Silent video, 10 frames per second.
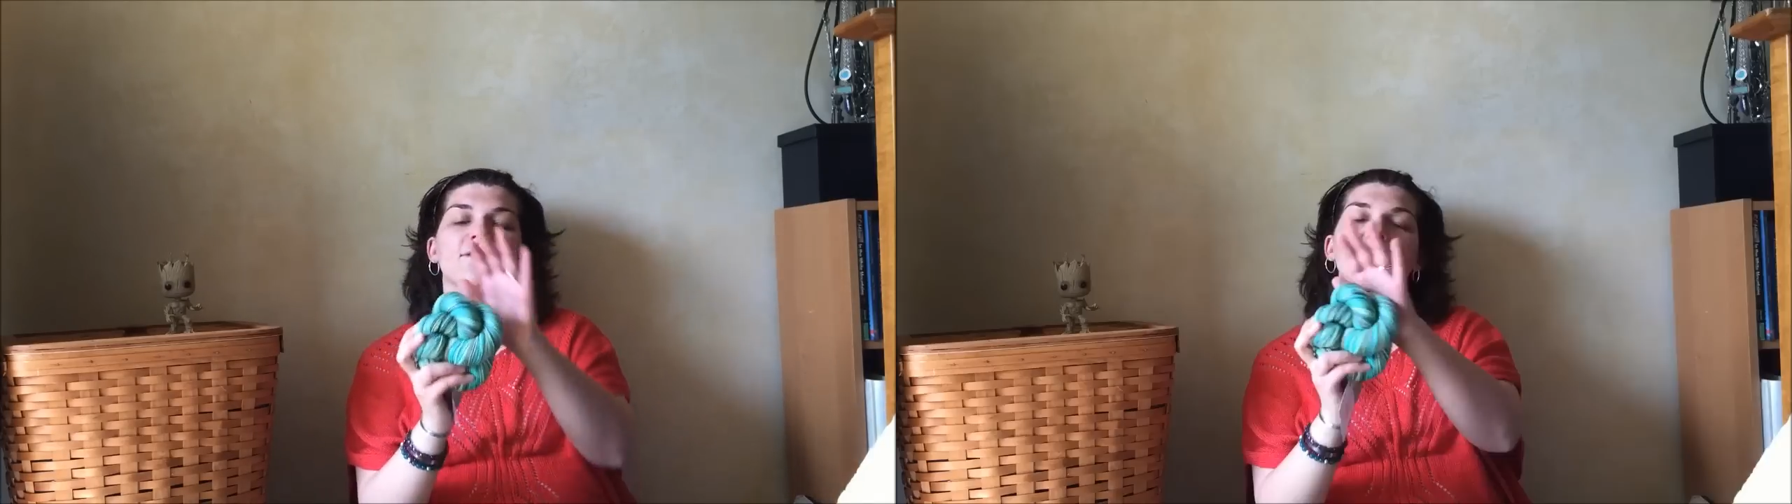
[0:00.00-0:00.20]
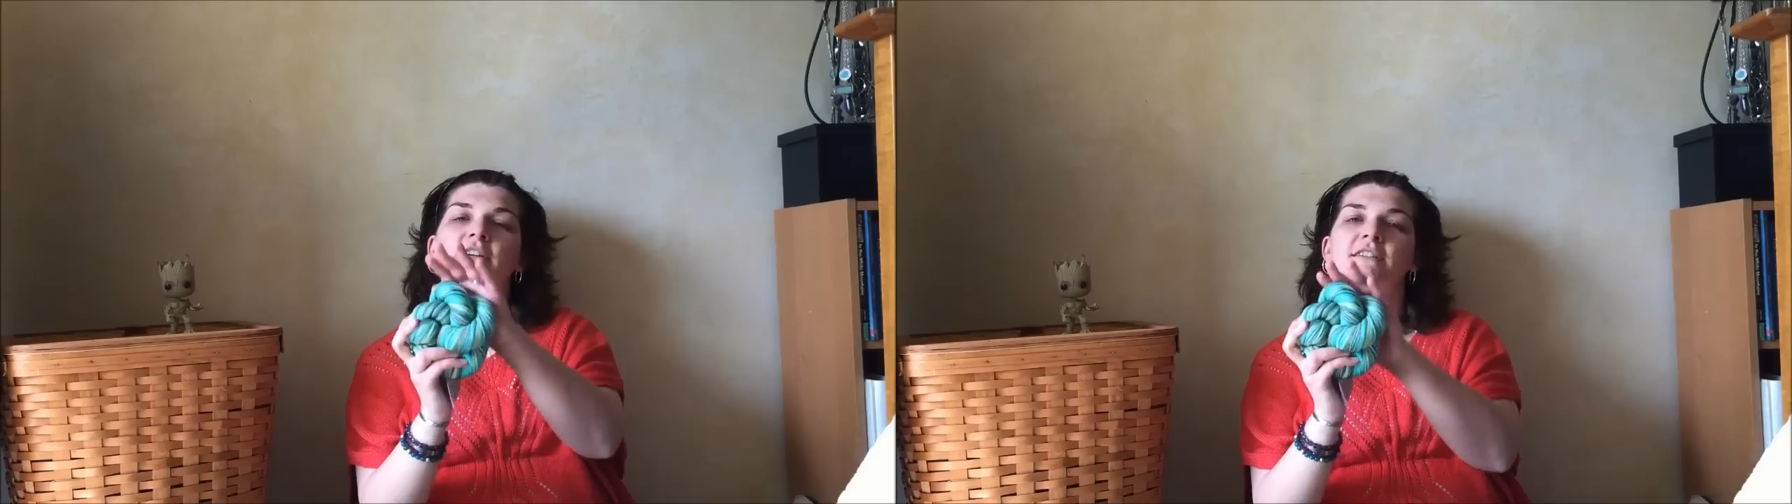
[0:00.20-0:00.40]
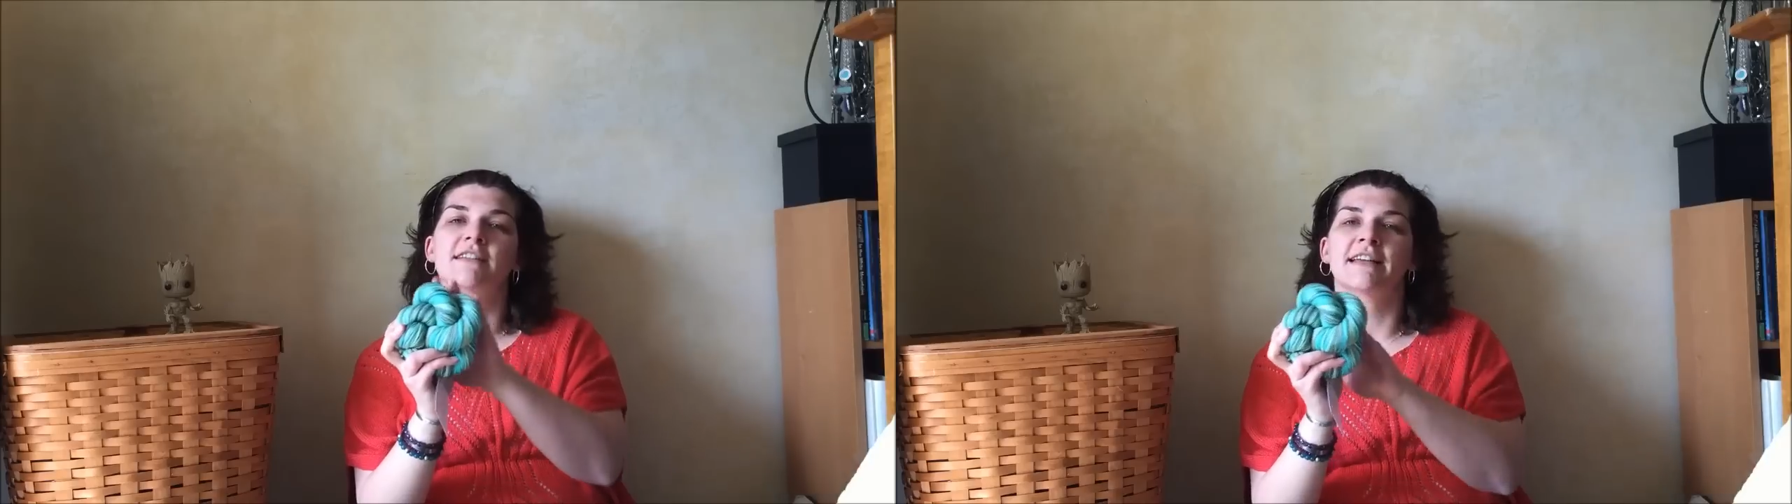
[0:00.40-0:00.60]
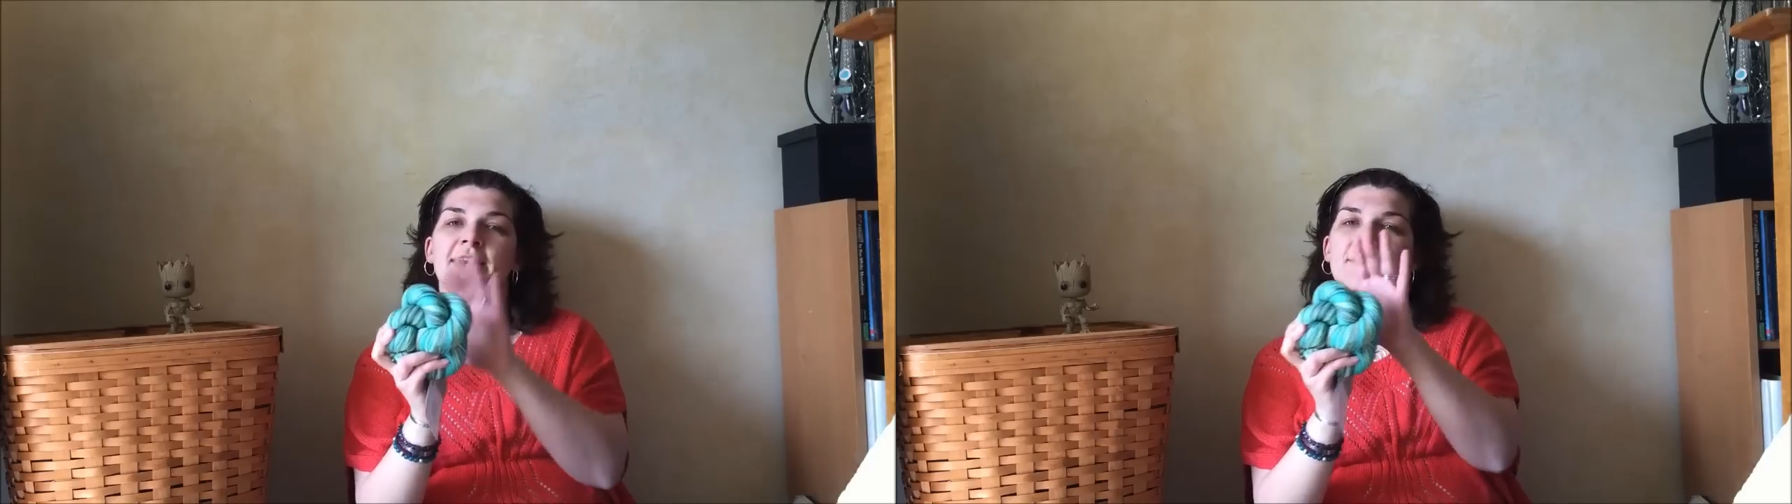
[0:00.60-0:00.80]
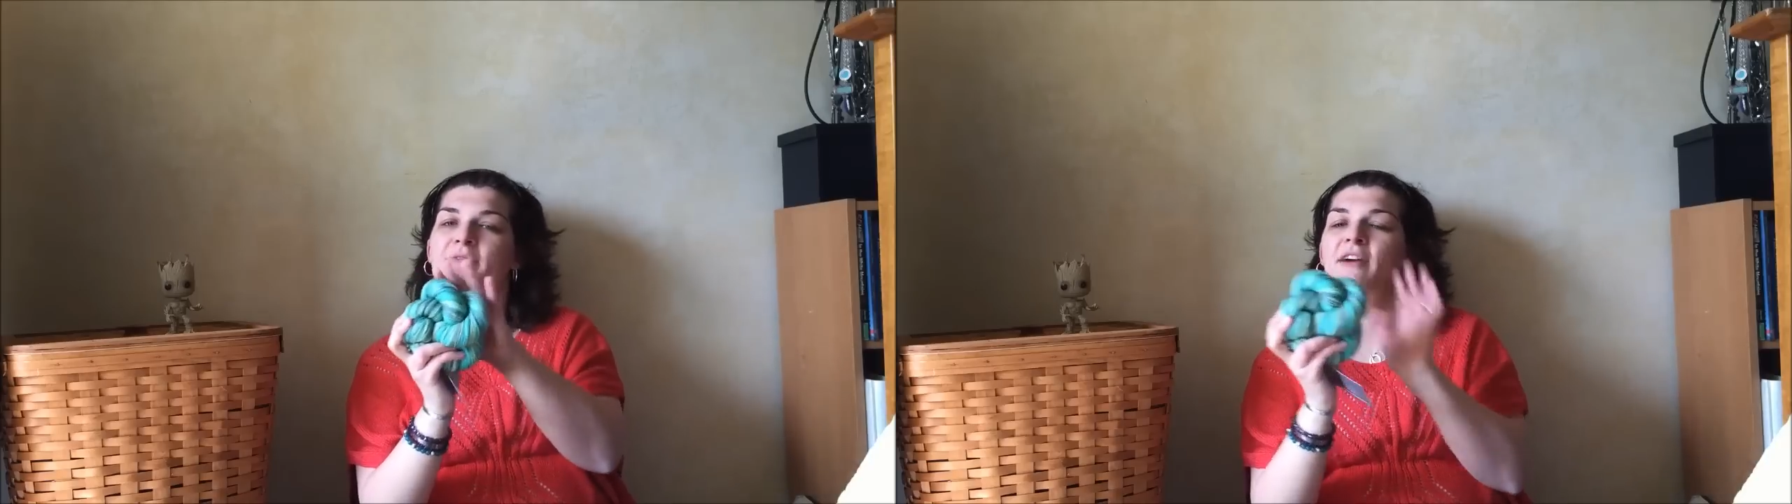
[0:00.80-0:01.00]
first
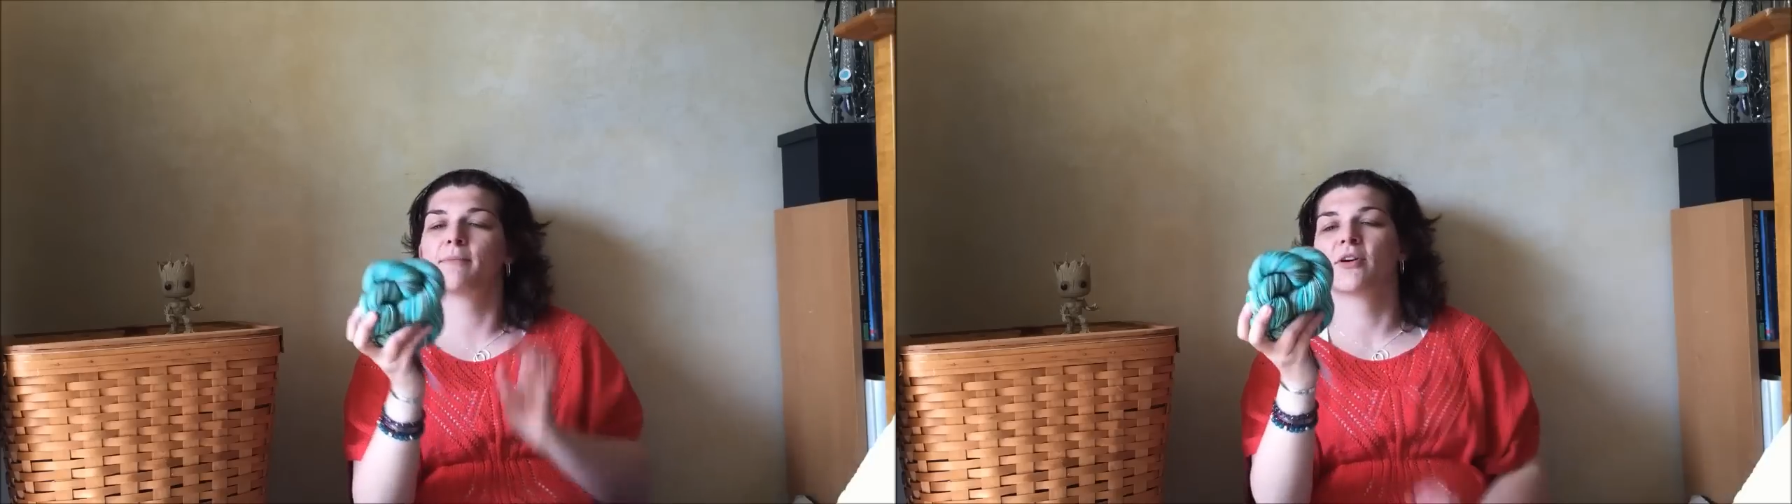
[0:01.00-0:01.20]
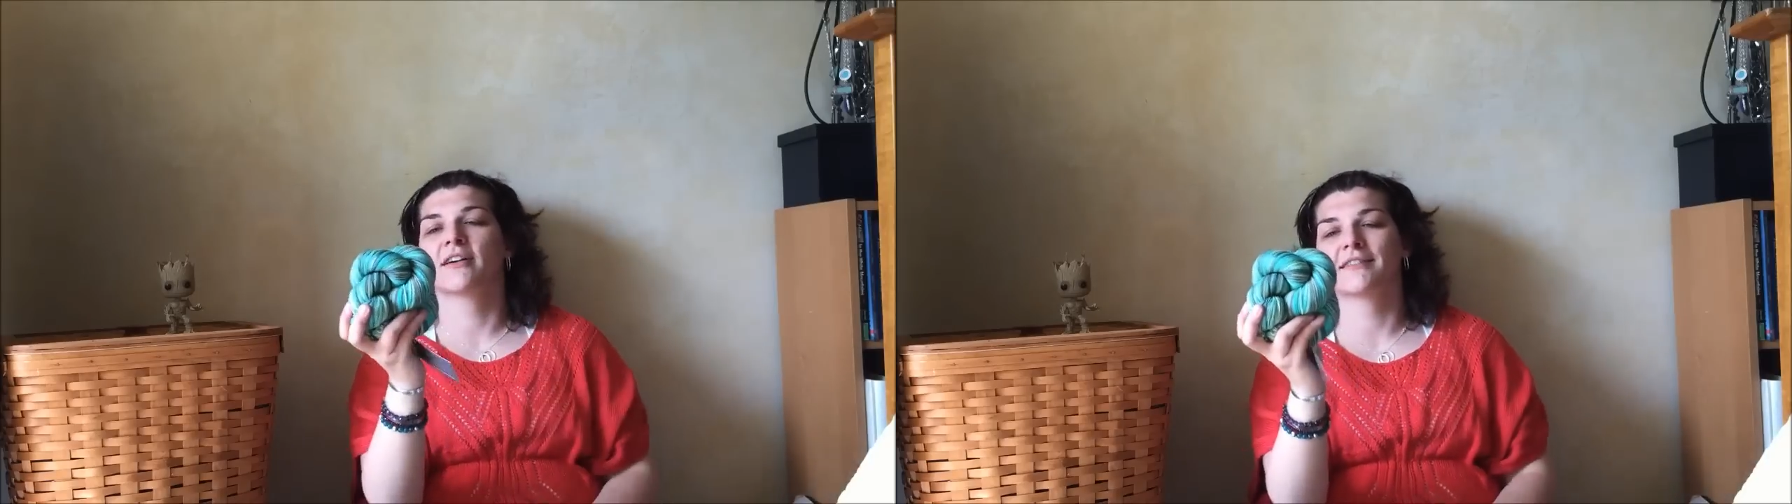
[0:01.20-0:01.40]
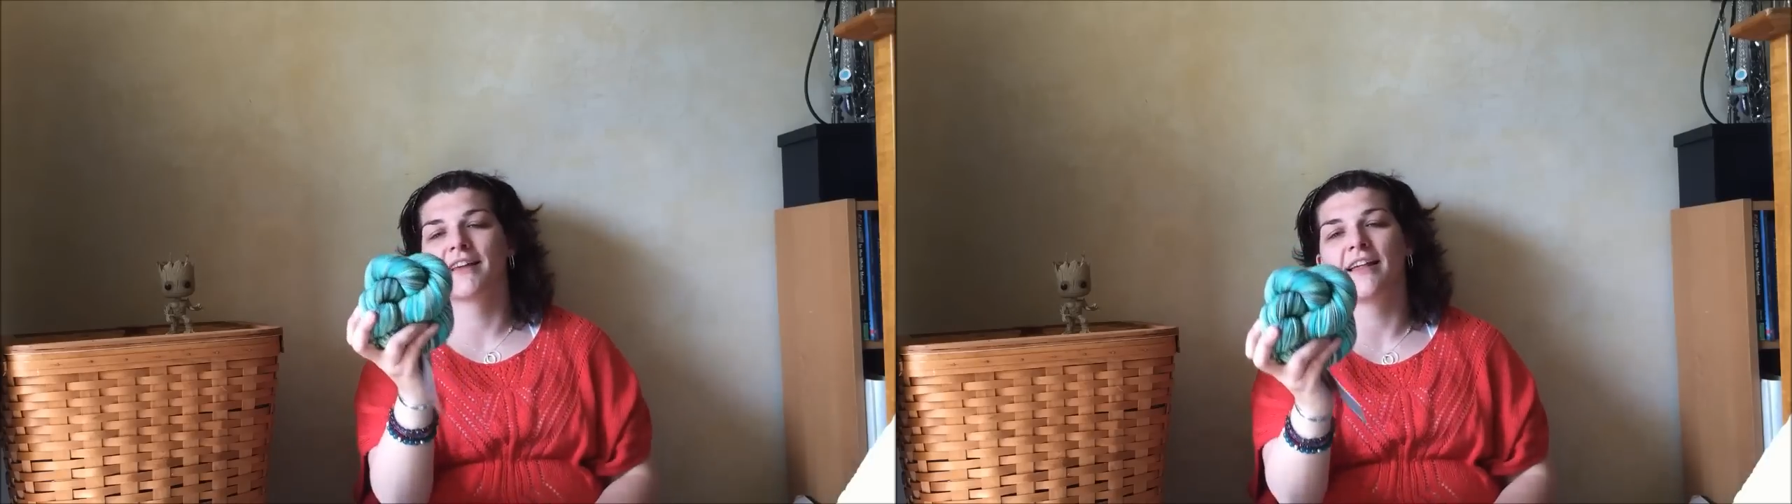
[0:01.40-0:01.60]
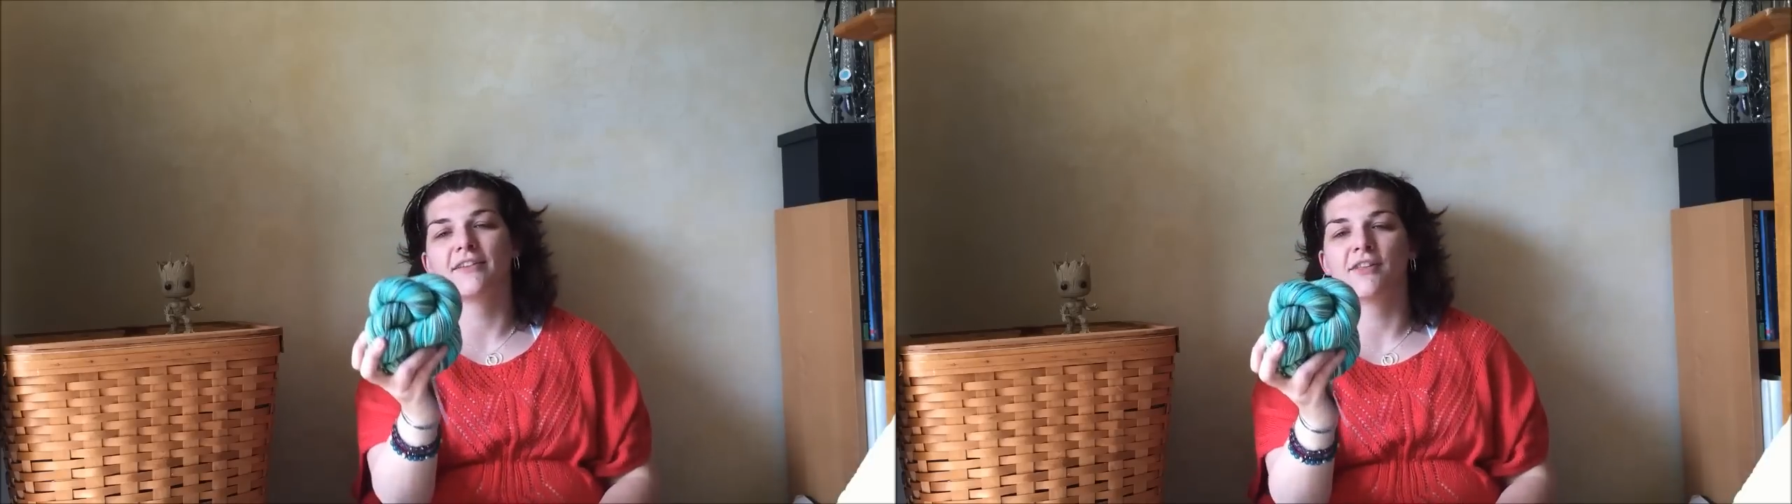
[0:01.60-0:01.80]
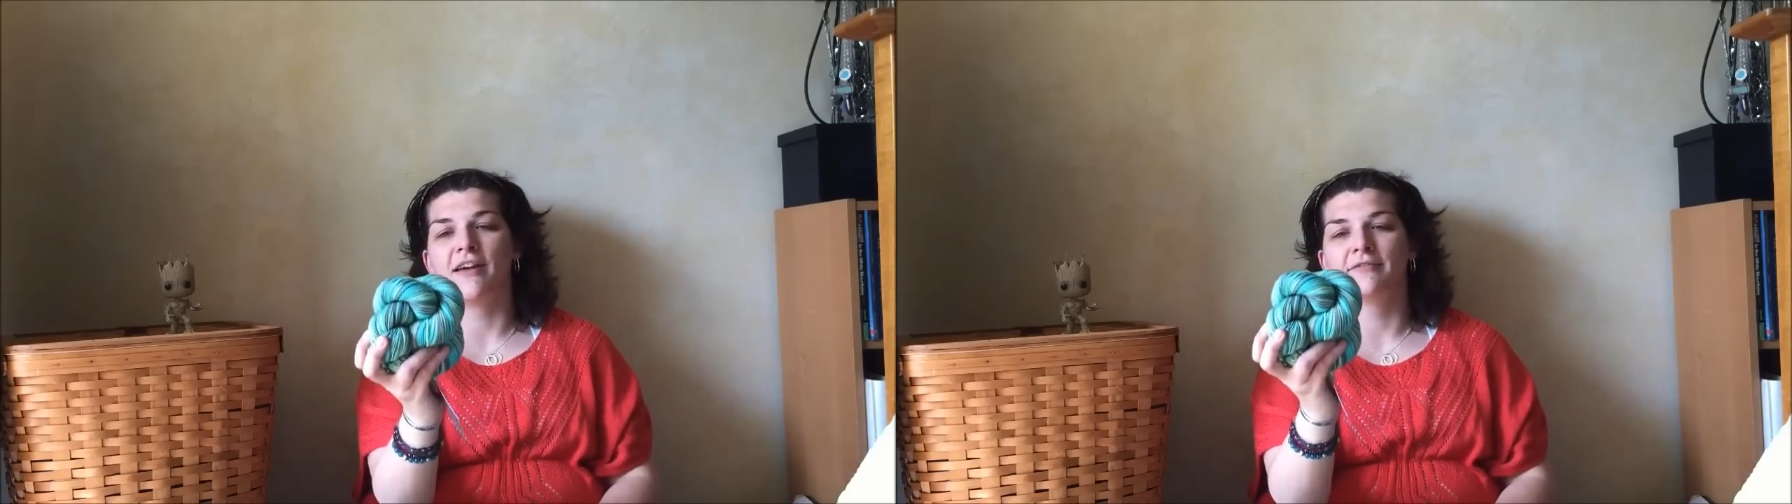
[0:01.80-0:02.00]
Leading Men Fiber Arts
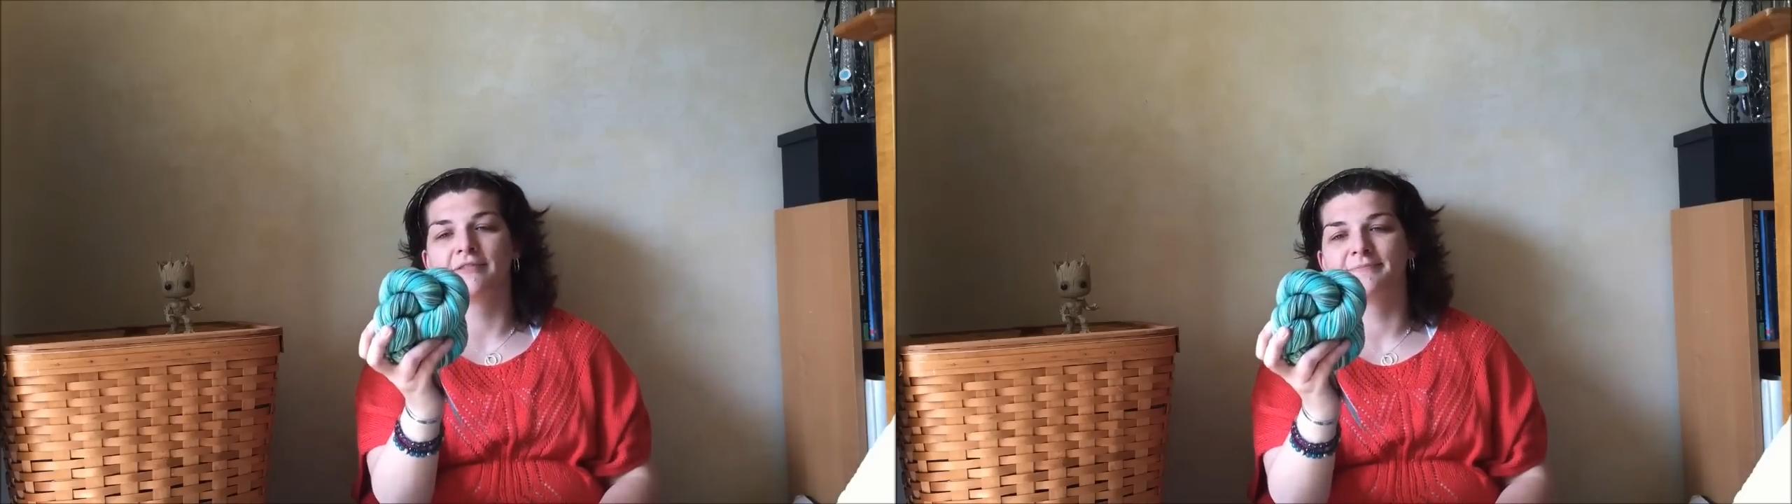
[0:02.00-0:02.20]
color love.